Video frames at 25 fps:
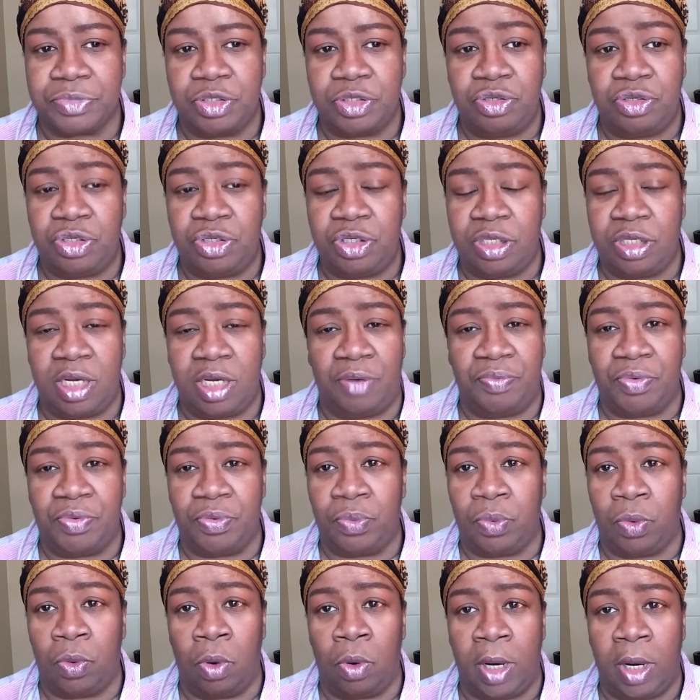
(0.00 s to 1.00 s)
She never
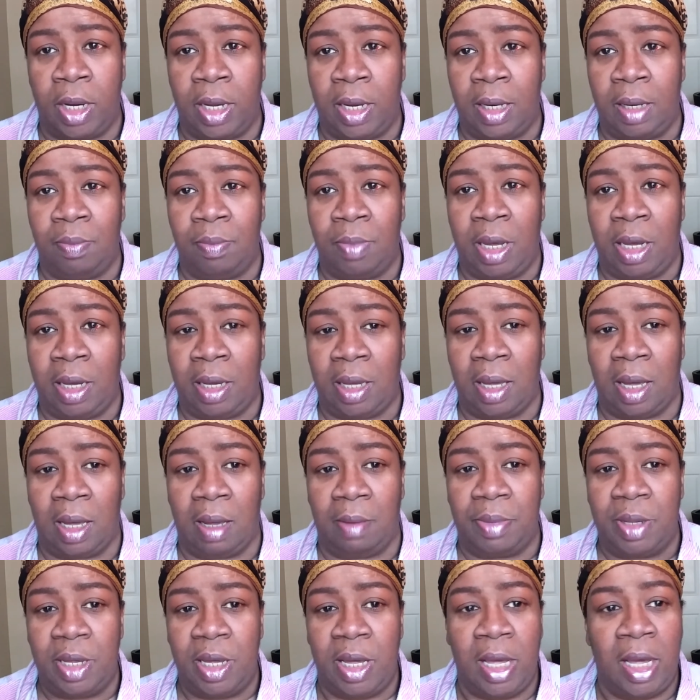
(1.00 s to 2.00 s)
wore any
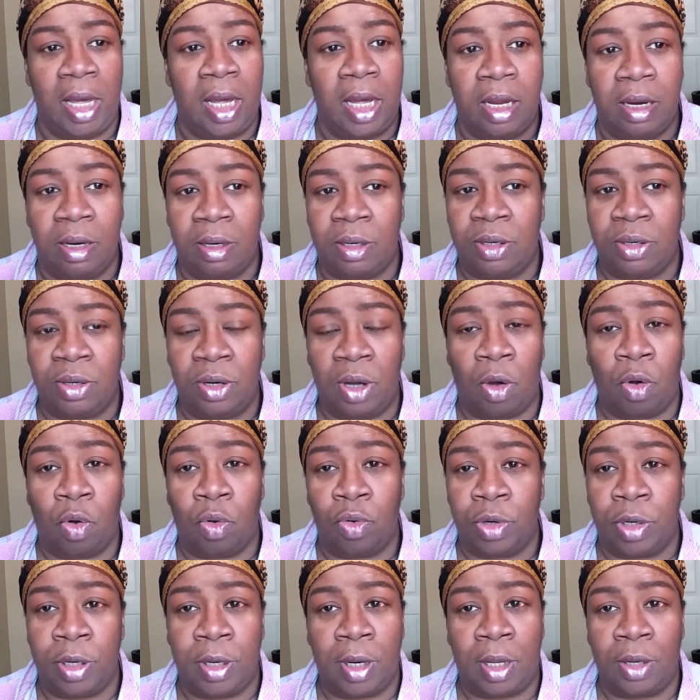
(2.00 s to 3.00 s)
makeup,
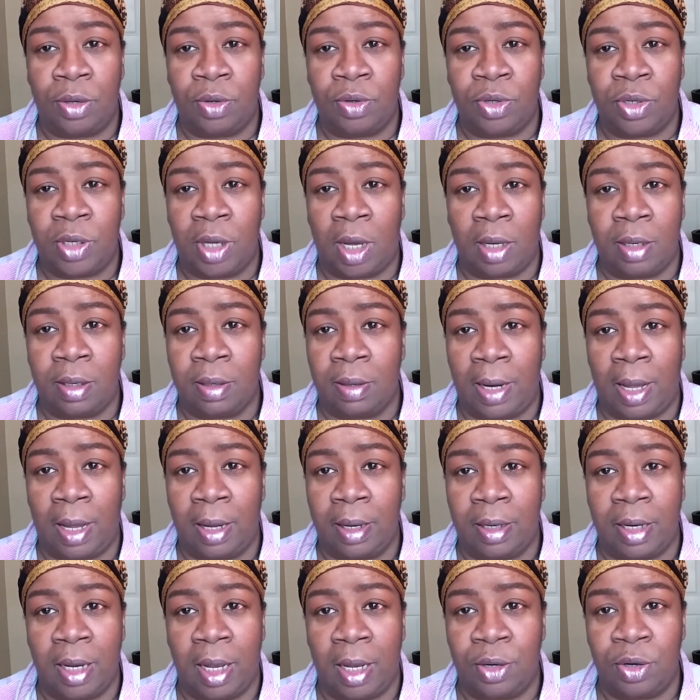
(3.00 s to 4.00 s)
nothing
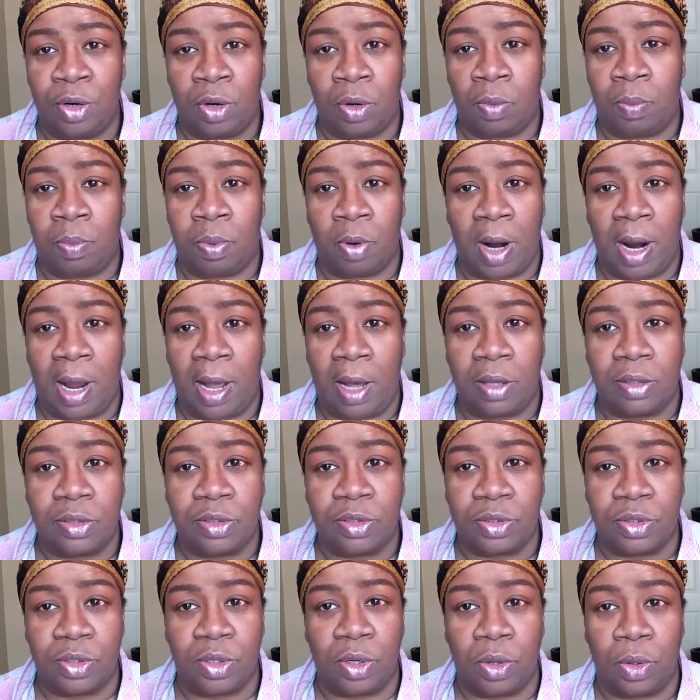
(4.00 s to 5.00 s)
like that. No
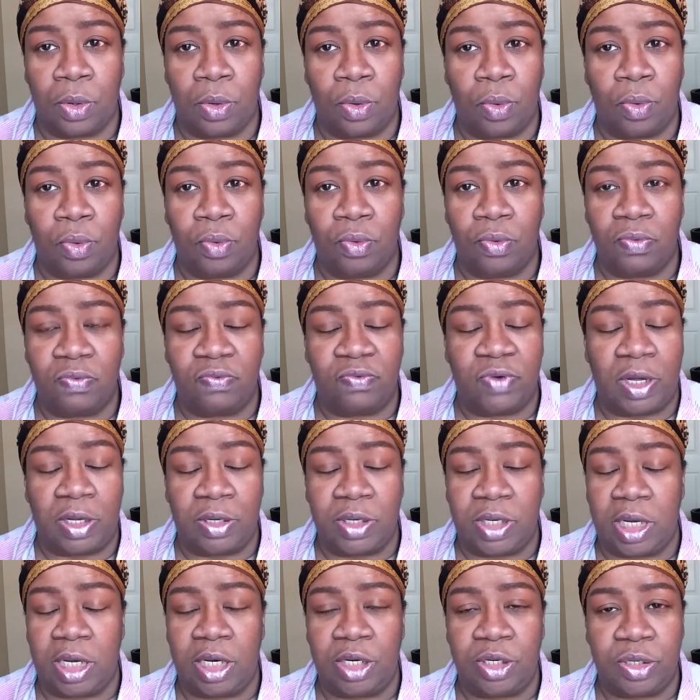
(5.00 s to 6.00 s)
brows, no
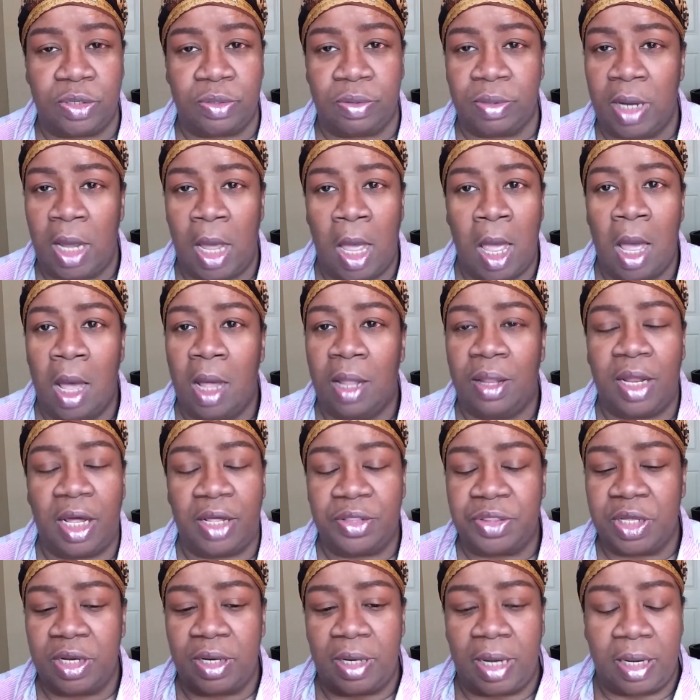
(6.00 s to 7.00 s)
foundation,
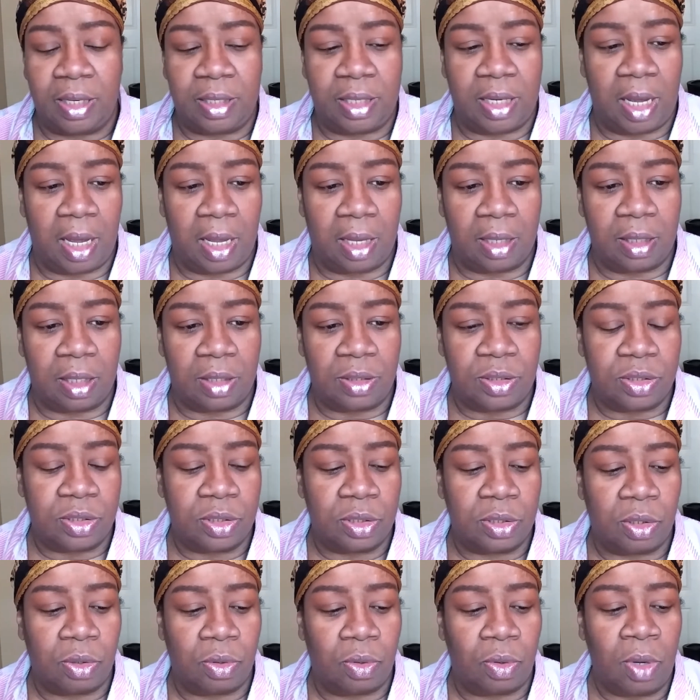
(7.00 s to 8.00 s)
nothing like that.
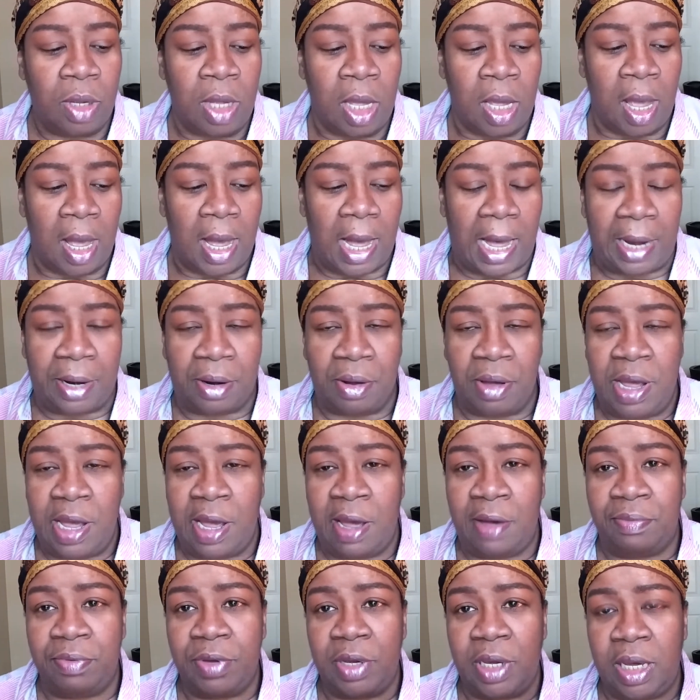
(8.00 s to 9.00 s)
So I don't
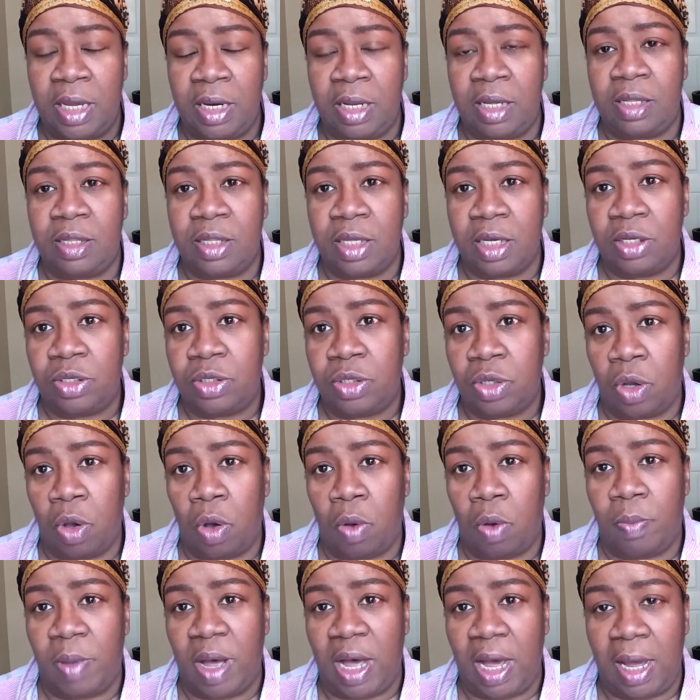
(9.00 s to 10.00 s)
have anything to
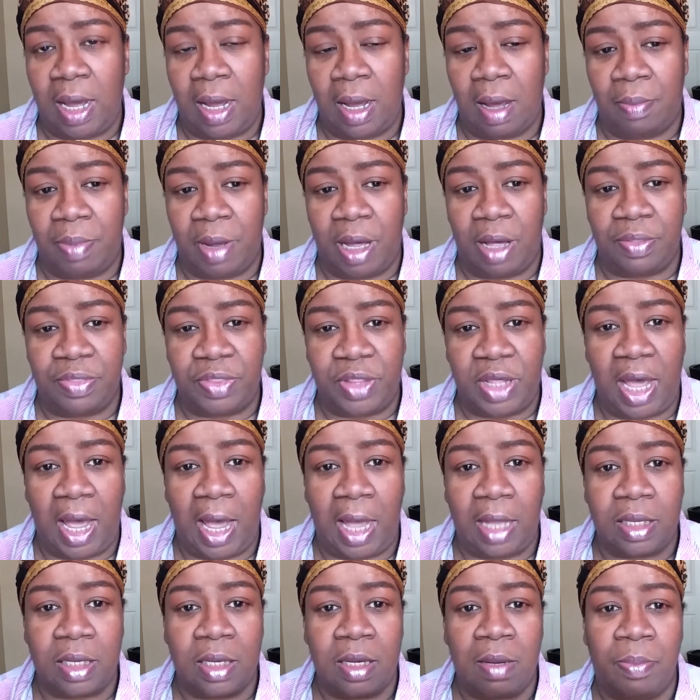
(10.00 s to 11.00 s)
go by about
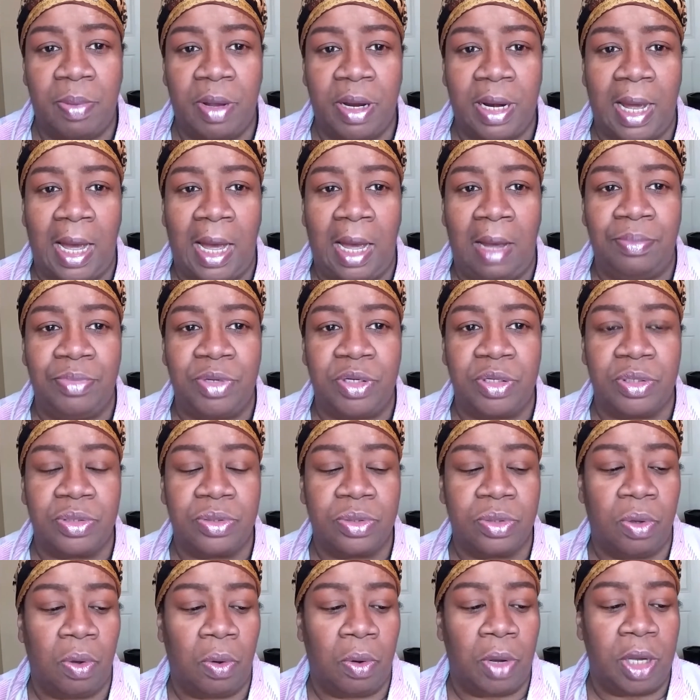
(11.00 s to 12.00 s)
that, but I'm
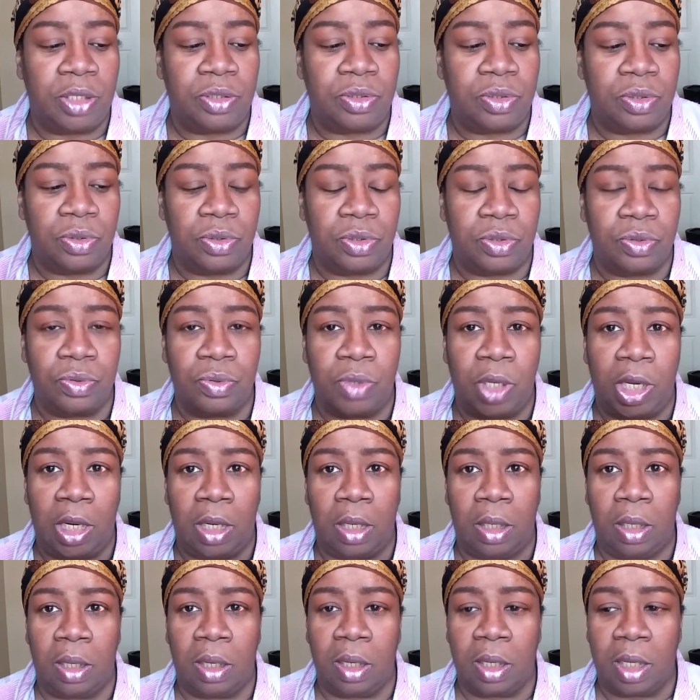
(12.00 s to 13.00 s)
just going to do a
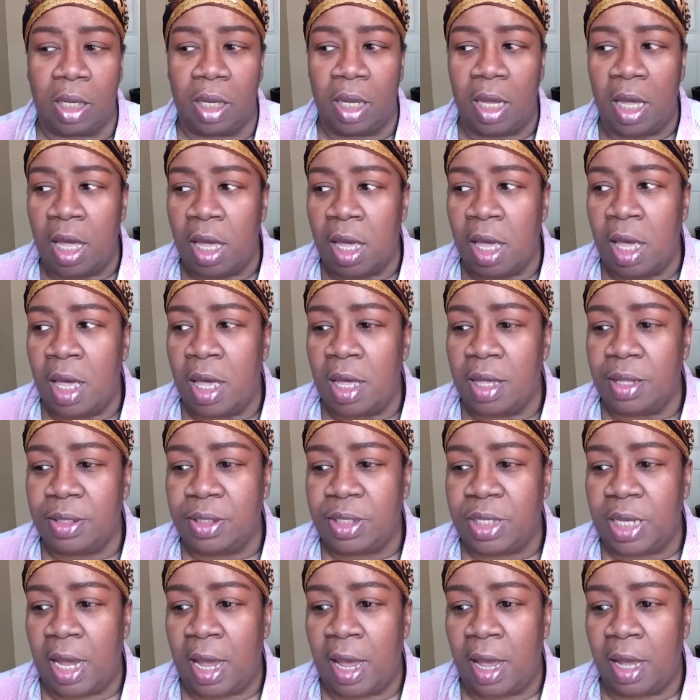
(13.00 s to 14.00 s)
look
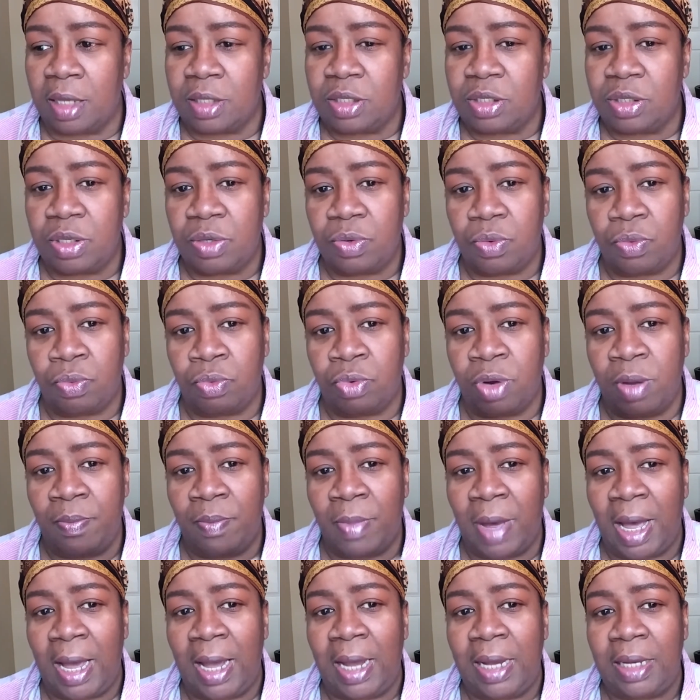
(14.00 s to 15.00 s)
that
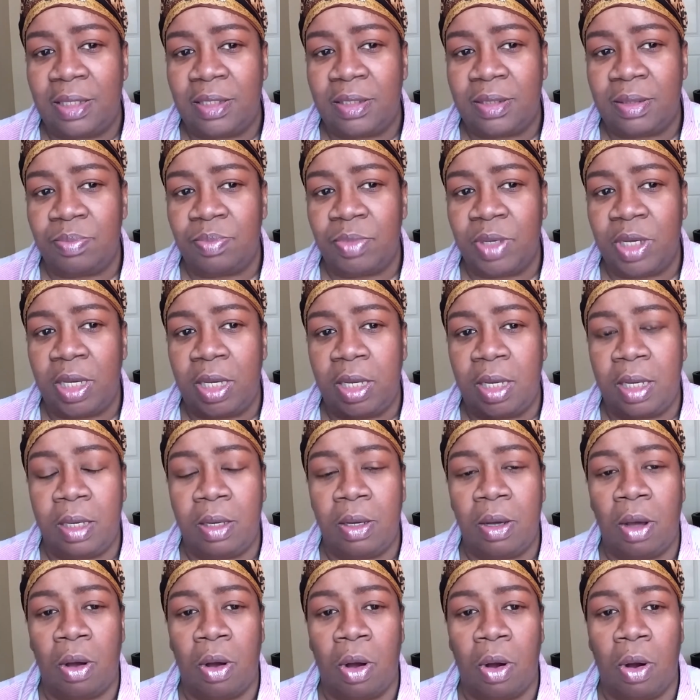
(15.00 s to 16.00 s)
reminds
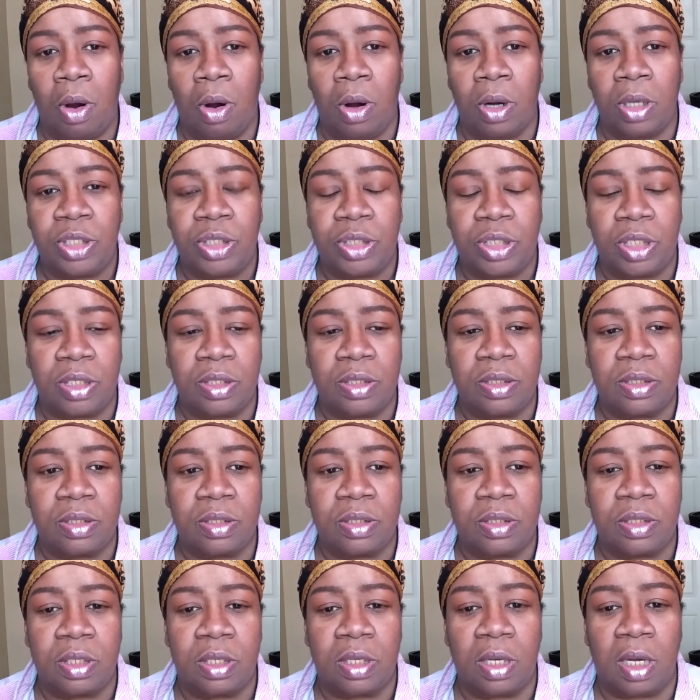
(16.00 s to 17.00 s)
me, or
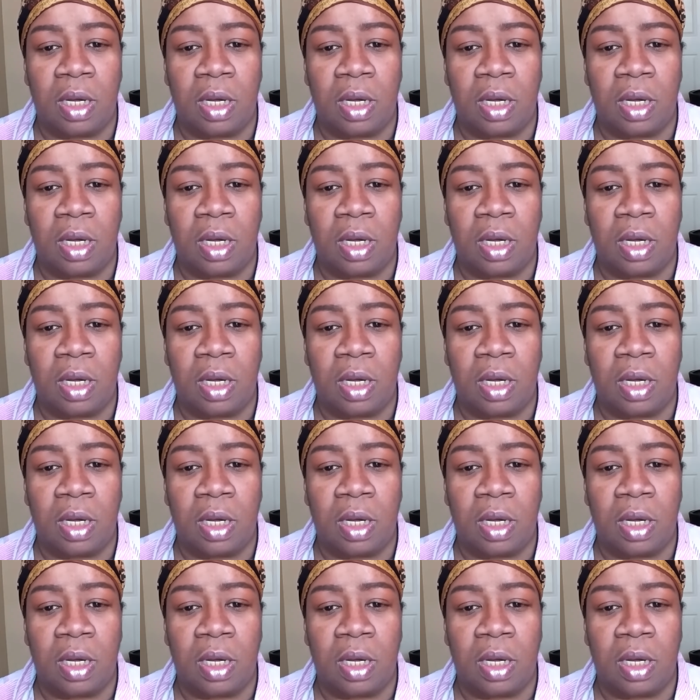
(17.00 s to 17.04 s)
just